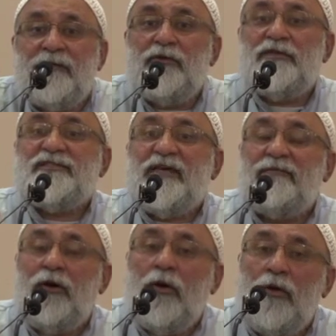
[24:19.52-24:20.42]
you
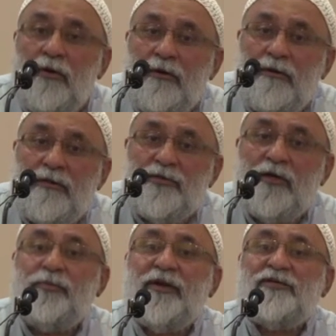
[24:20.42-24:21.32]
discover, oh, he's
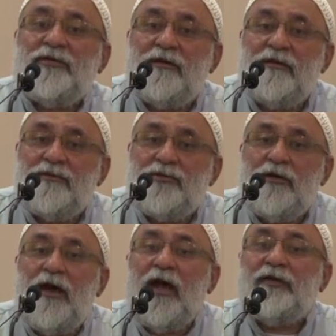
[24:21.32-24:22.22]
got pressure, he's
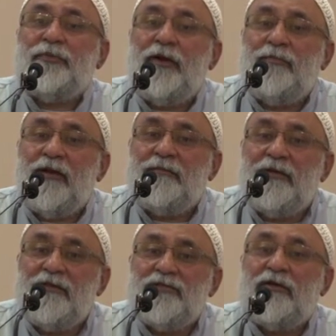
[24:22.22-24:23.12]
got a heart problem,
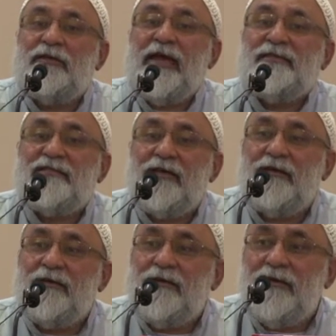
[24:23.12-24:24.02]
he's got cancer.
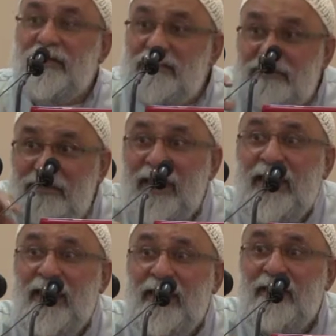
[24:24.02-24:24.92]
It's
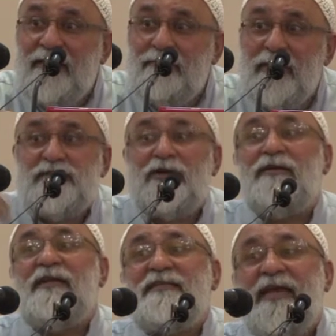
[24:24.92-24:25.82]
there, but it's
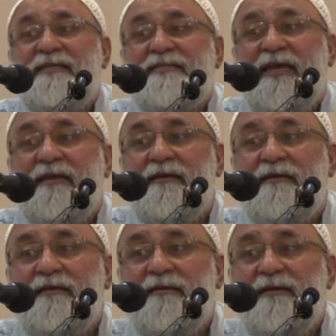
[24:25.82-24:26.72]
not detected.
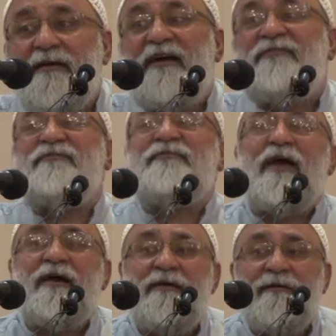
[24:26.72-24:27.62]

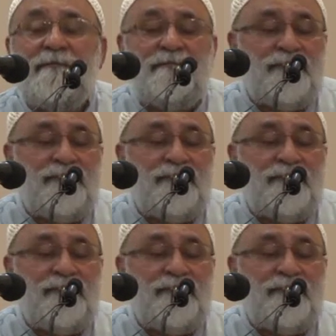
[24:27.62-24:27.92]
Ghafla.